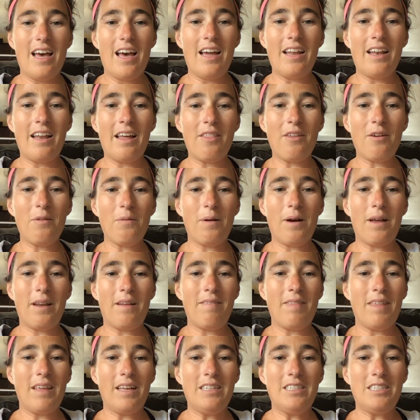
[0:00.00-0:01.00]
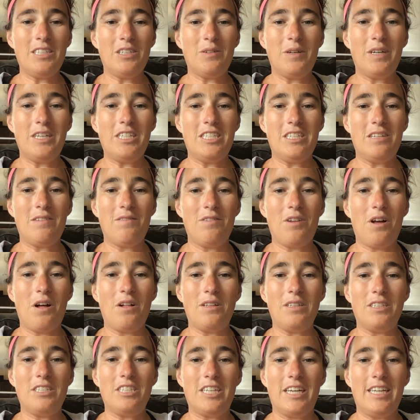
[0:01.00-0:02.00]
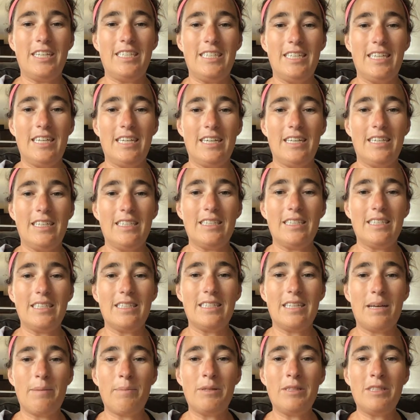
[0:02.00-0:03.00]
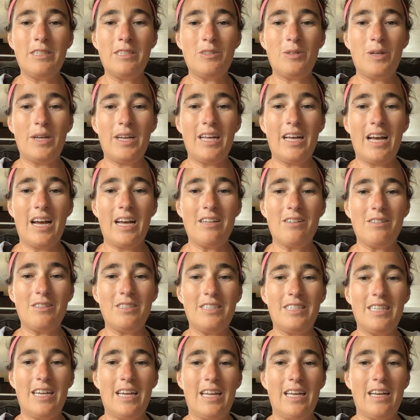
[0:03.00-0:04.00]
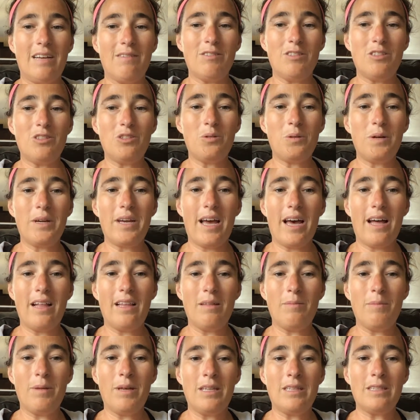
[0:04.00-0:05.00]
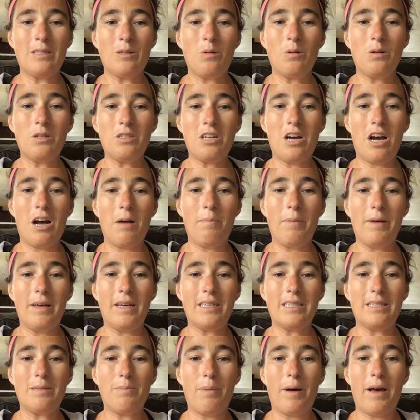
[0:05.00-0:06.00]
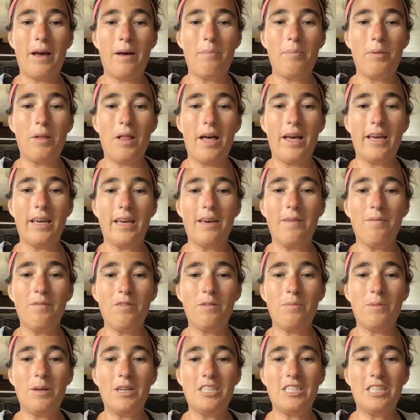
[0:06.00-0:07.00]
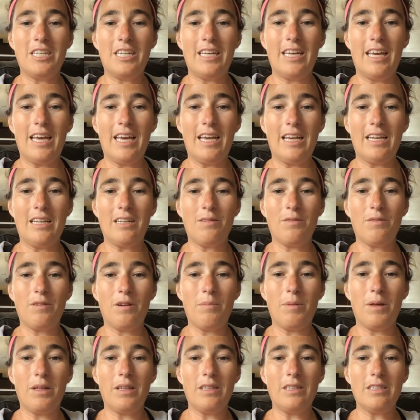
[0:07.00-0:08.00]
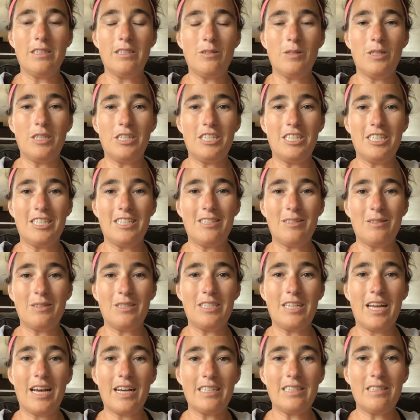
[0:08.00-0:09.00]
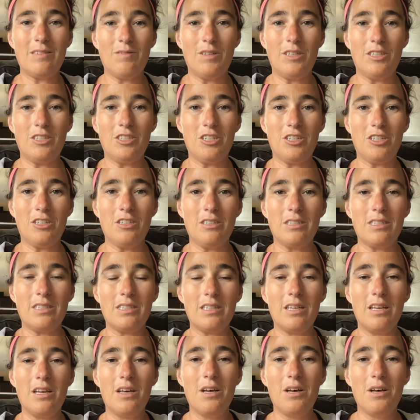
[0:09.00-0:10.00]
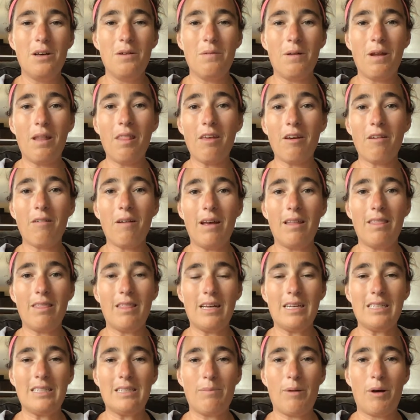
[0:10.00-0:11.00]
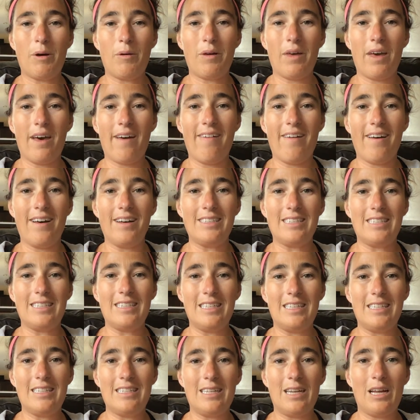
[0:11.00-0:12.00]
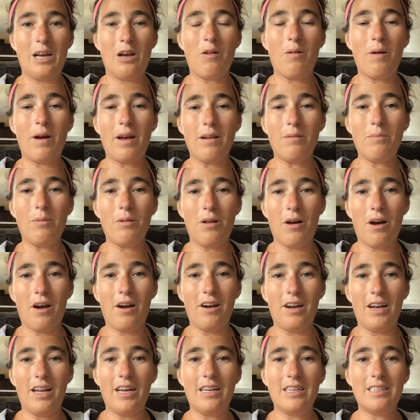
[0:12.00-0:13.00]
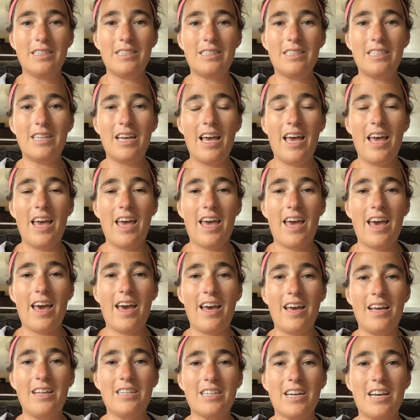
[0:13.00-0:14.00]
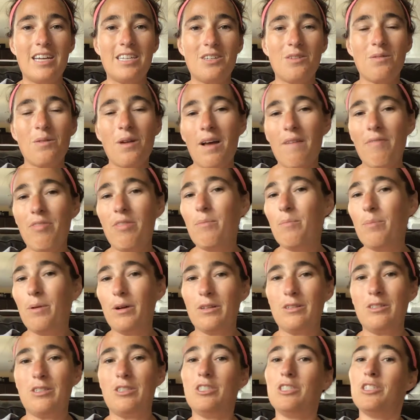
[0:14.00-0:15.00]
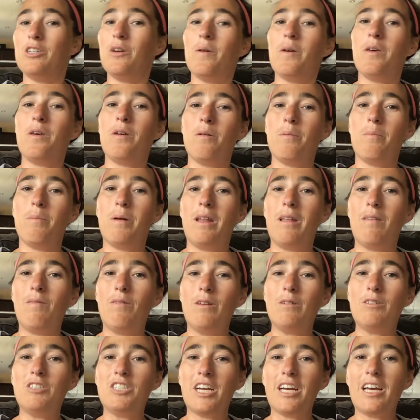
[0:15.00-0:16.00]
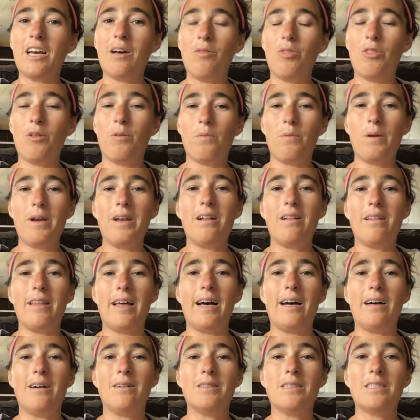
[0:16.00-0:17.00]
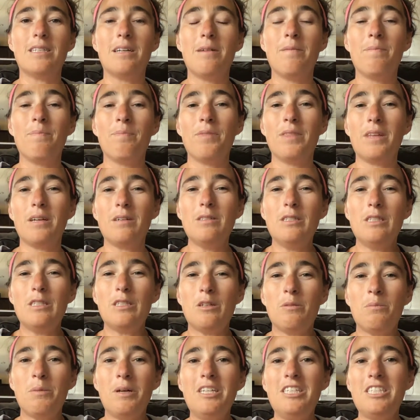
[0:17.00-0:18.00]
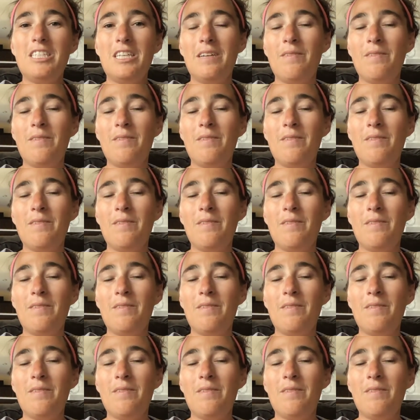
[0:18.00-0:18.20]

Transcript: Another one of integration of knowledge ideas, demonstrating understanding of story elements or topics by applying information gained from illustrations or text features. One of the great things about Kellogg's is he's an incredible artist, and I don't have the book to show you, but if you check out the read alouds, there's so much